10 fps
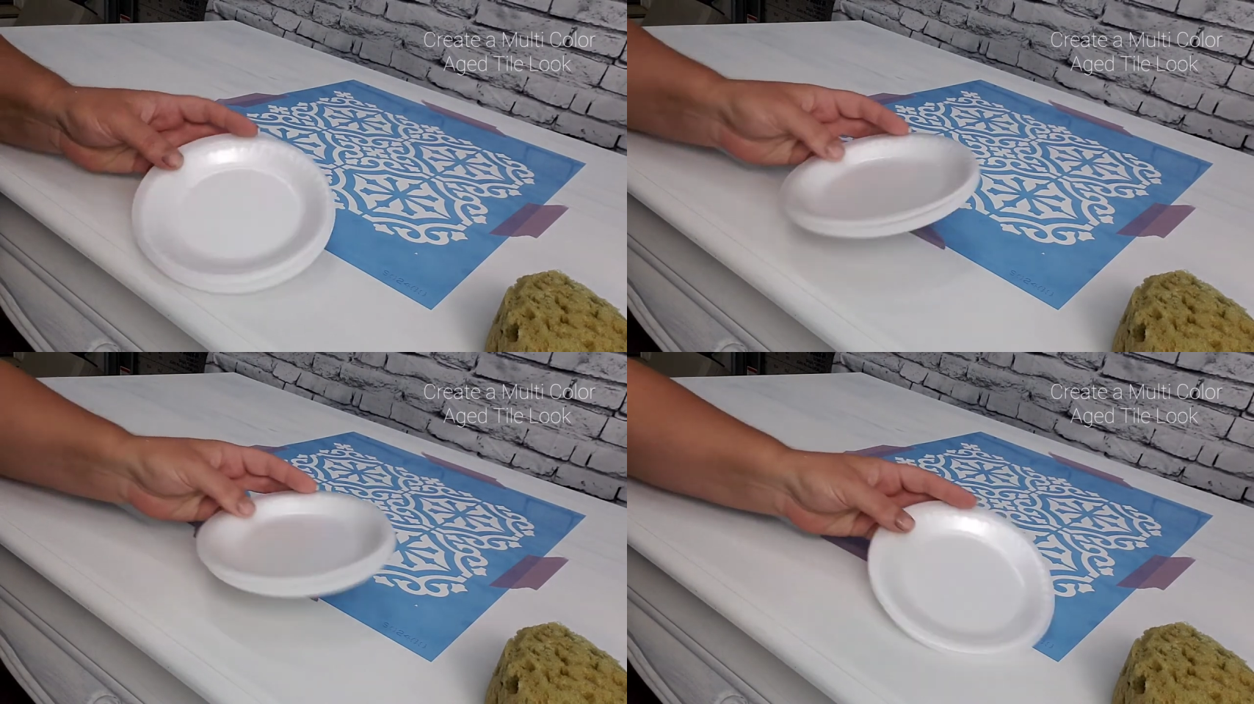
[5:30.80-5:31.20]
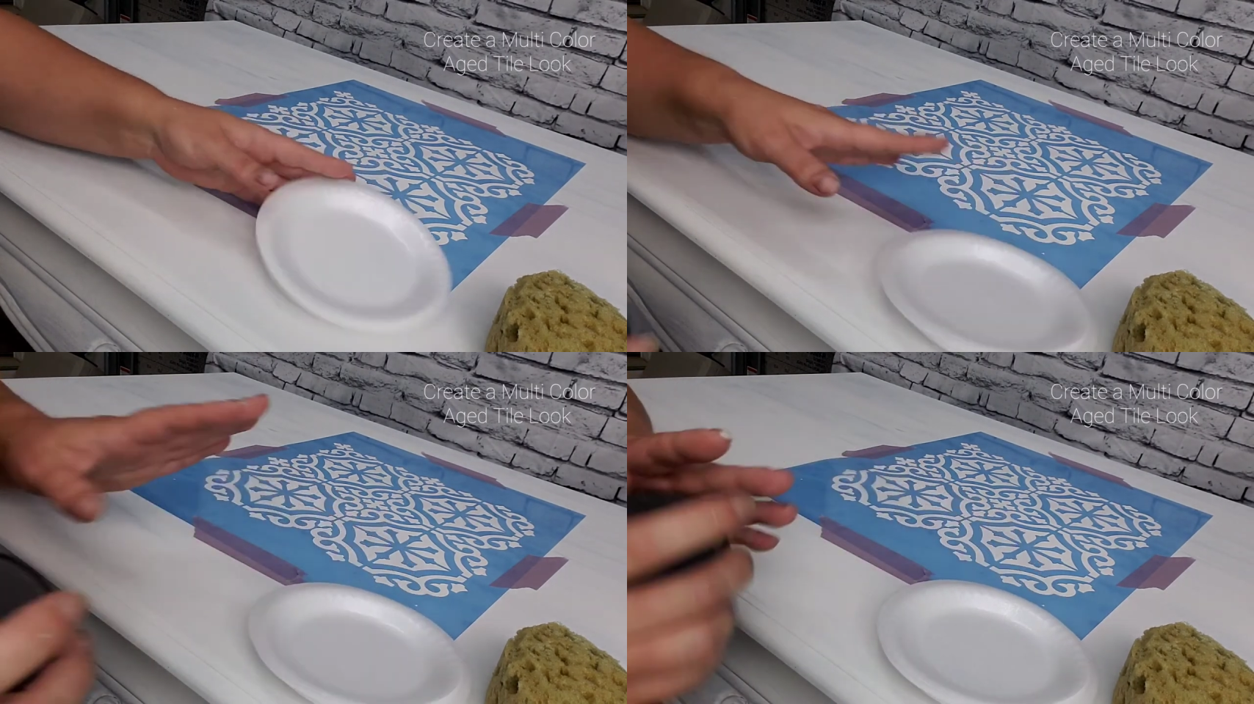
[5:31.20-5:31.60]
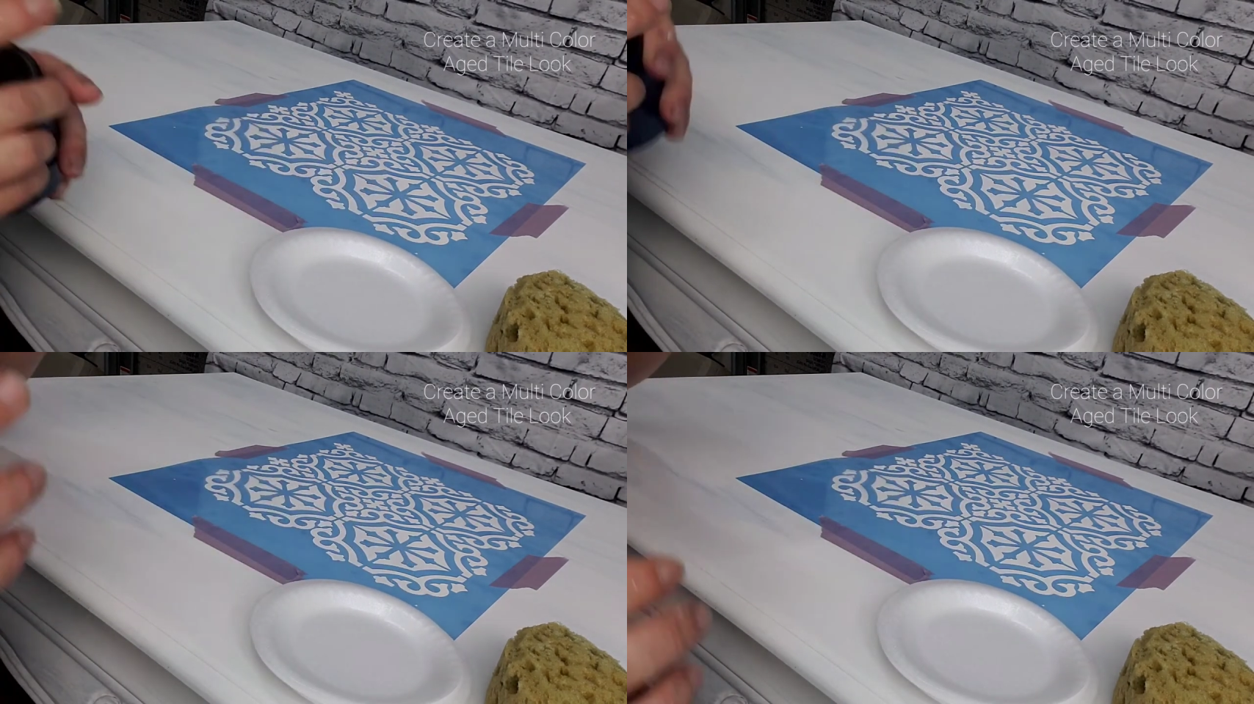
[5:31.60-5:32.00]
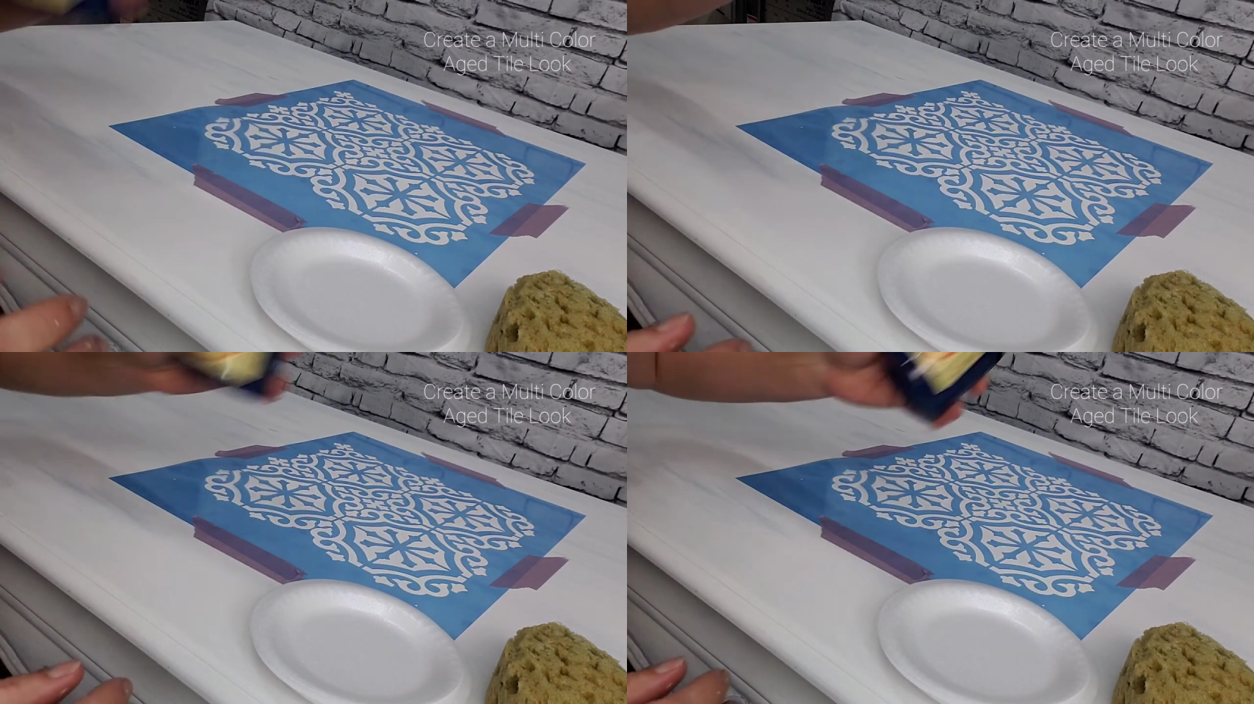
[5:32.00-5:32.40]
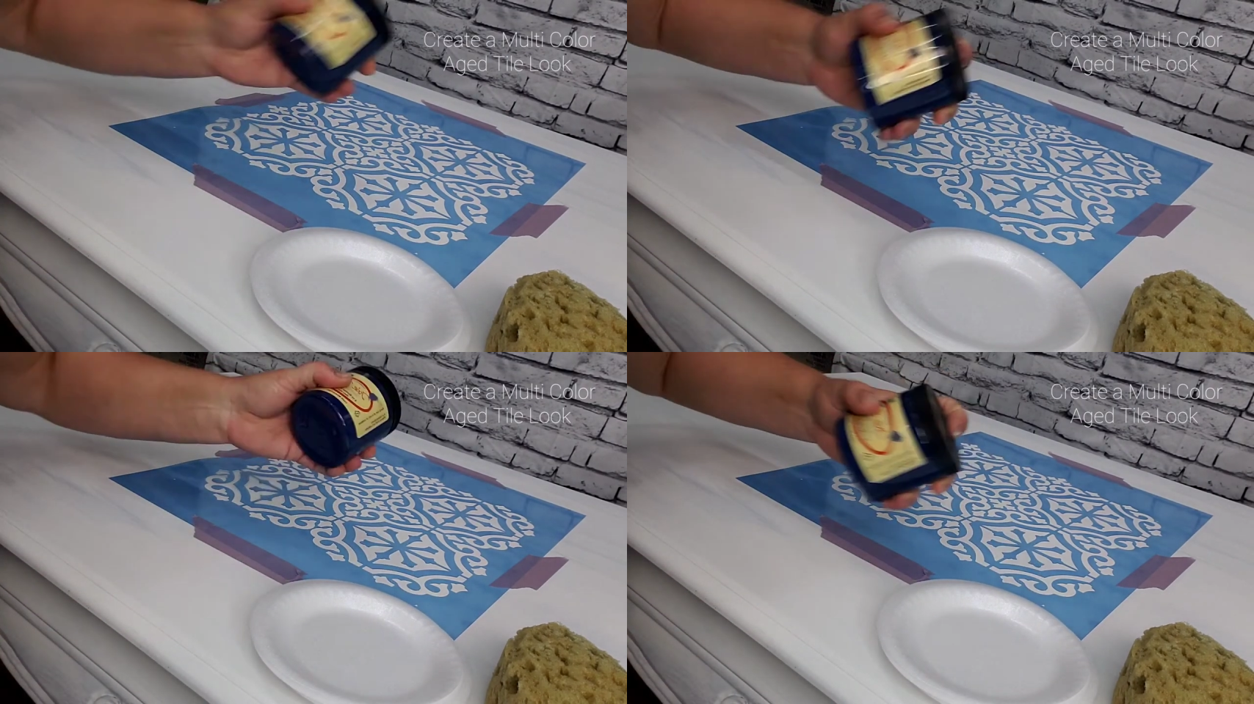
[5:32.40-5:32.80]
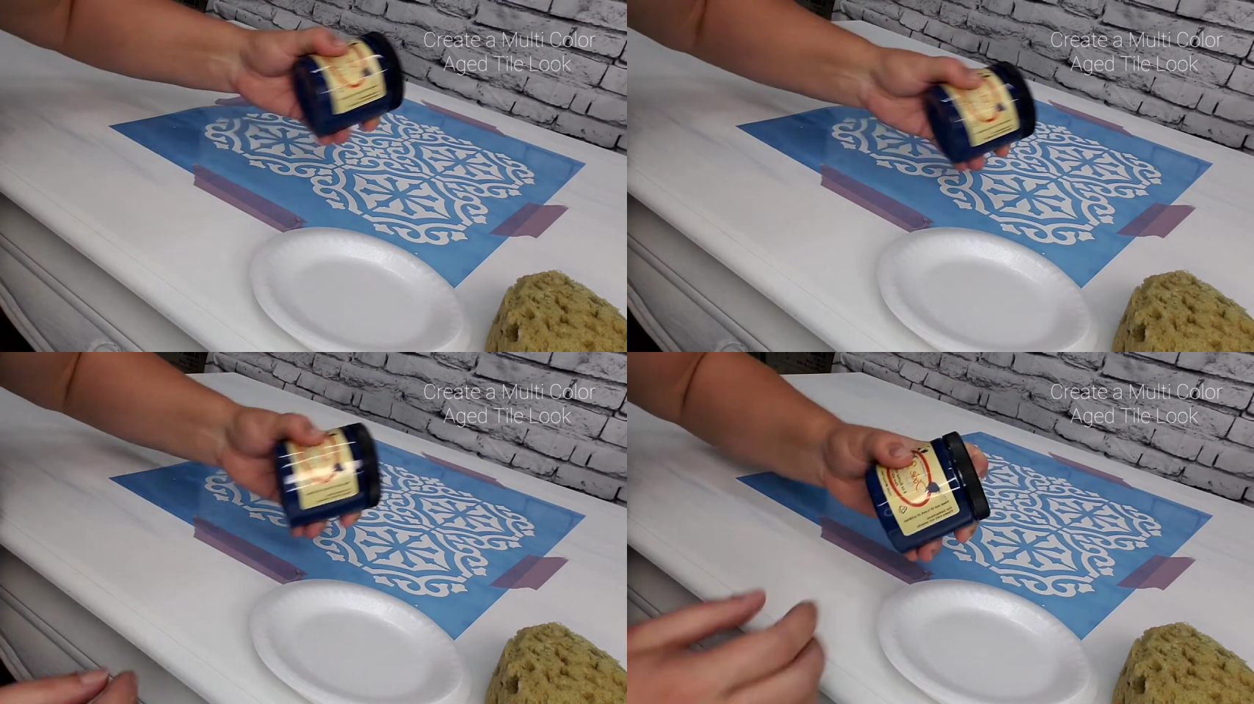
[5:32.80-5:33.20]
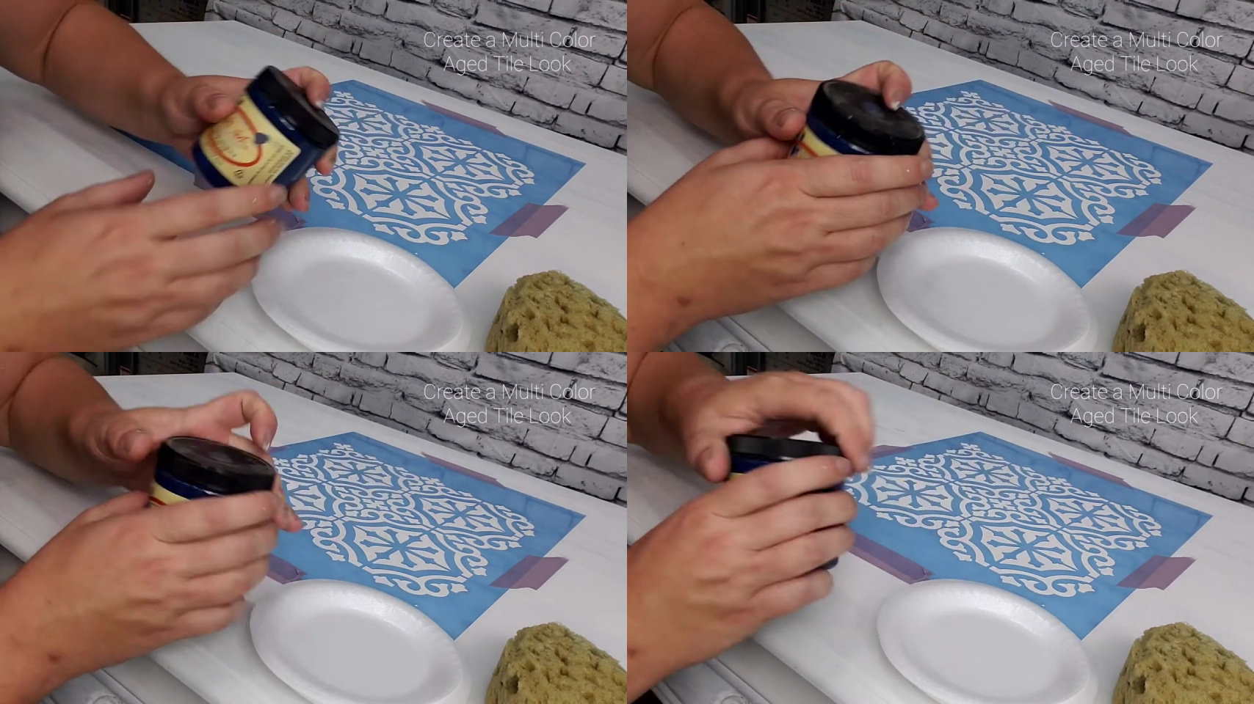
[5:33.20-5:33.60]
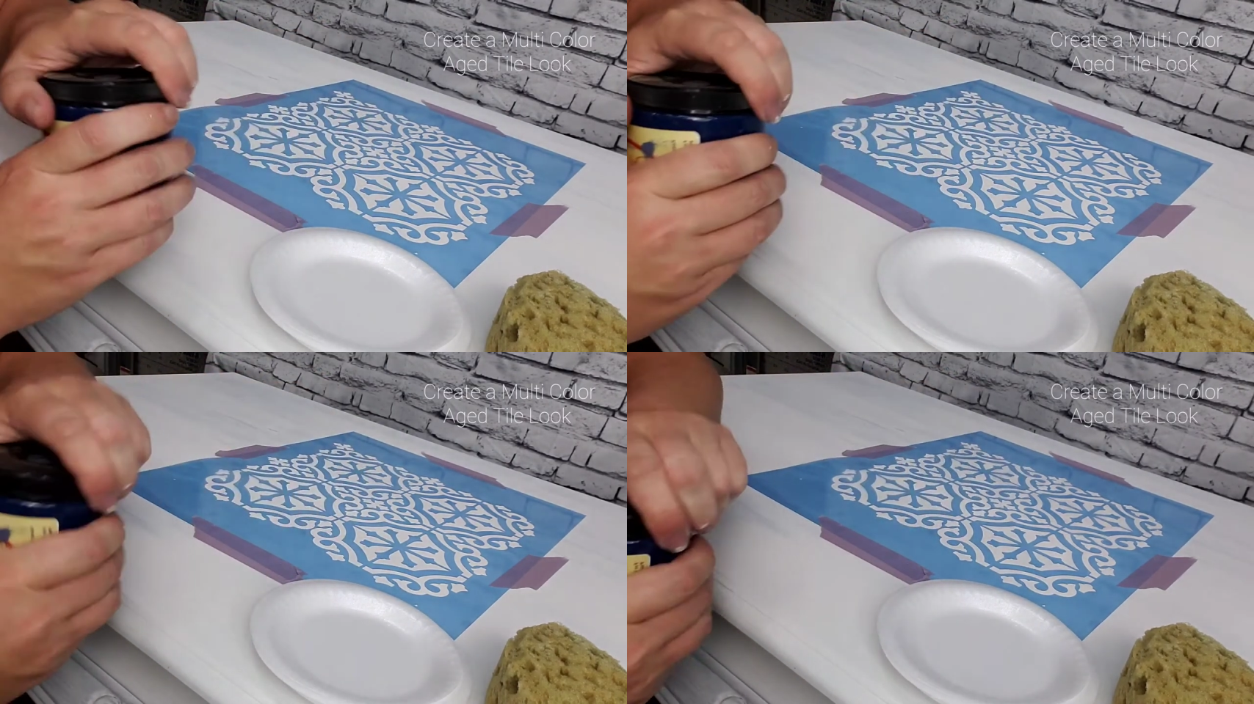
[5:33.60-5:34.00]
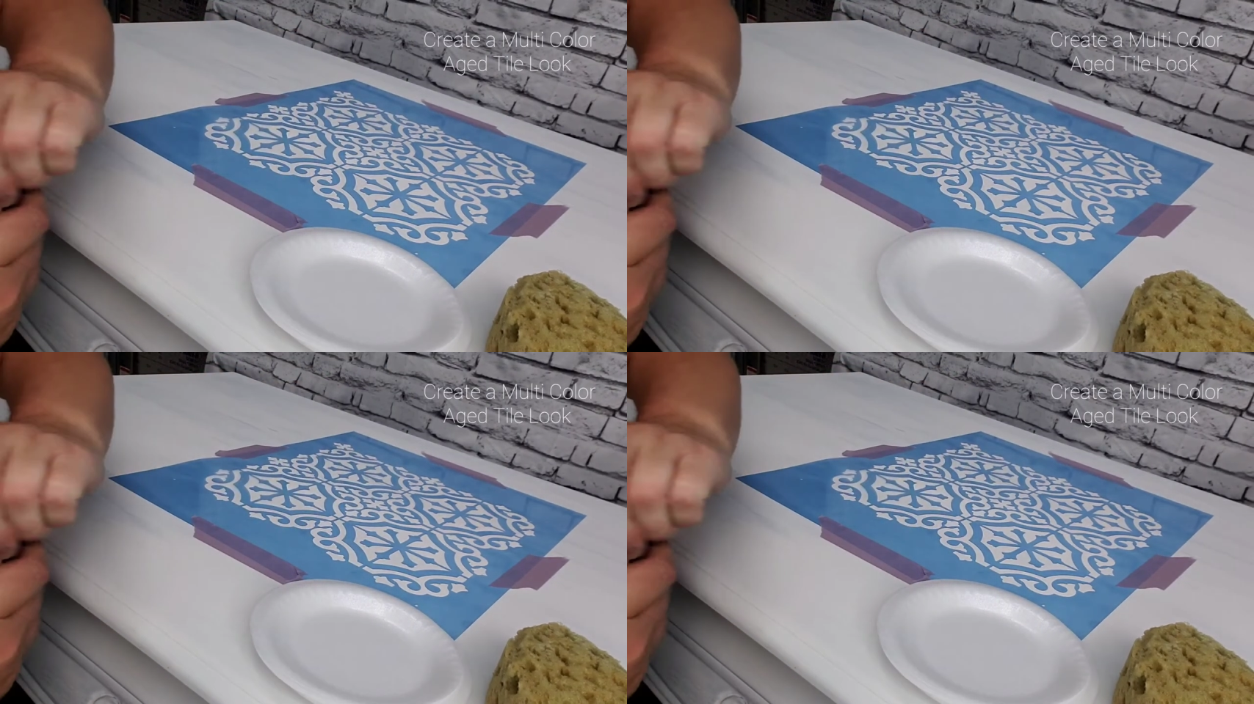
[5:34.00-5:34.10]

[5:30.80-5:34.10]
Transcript: Nobody's mouth can be seen.